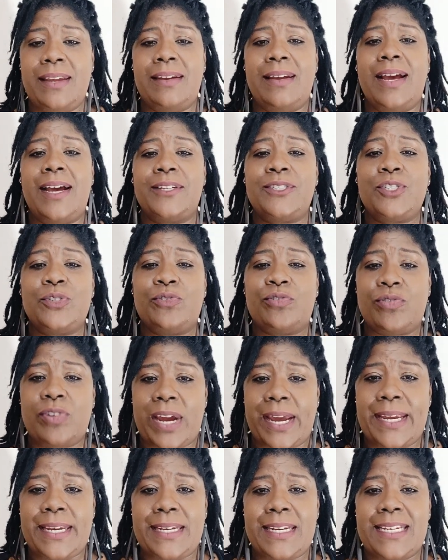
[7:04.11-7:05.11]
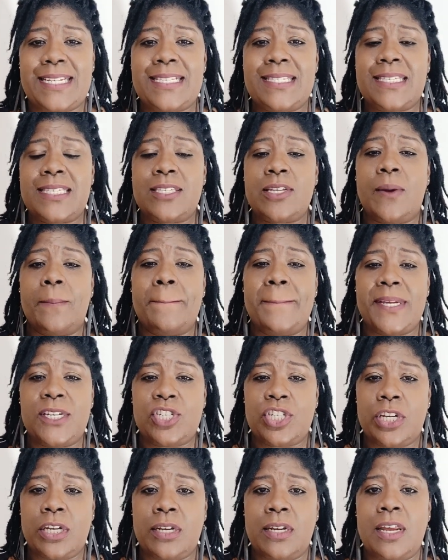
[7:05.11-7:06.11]
and how to write. This is our
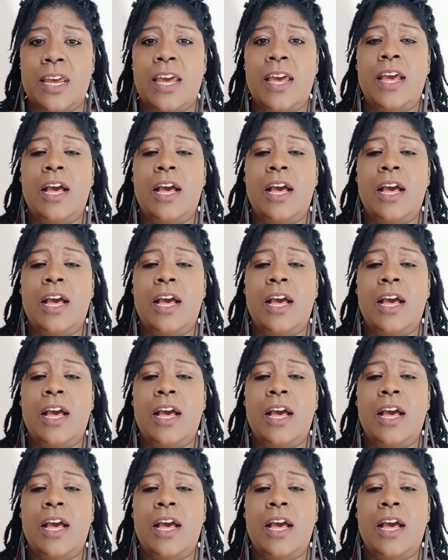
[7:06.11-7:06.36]
mission.